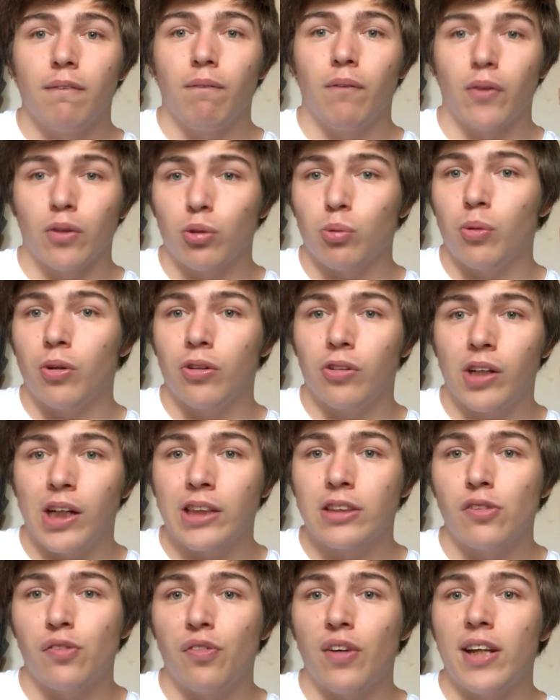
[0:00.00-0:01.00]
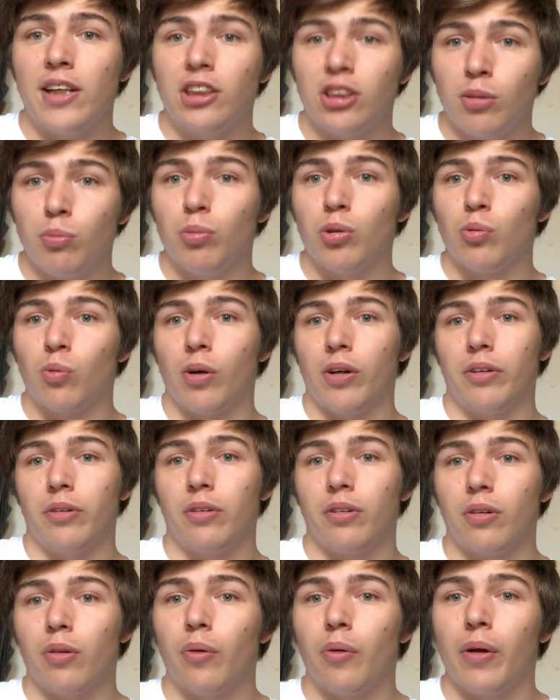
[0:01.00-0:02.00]
not one on activation but one that
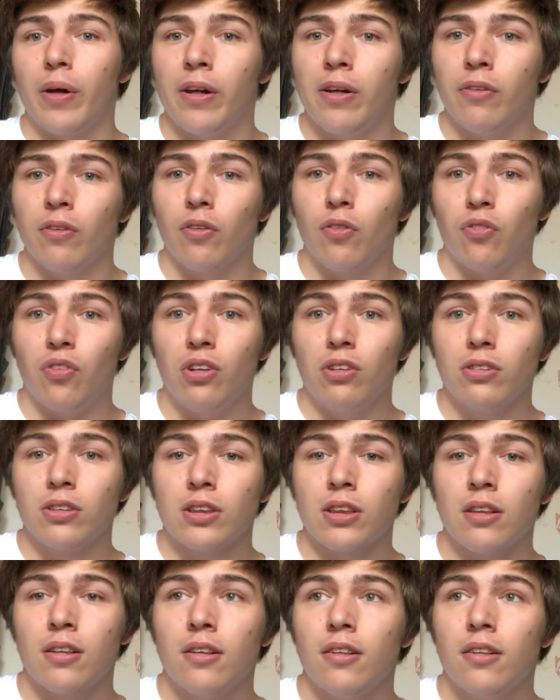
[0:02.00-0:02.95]
are already on the field,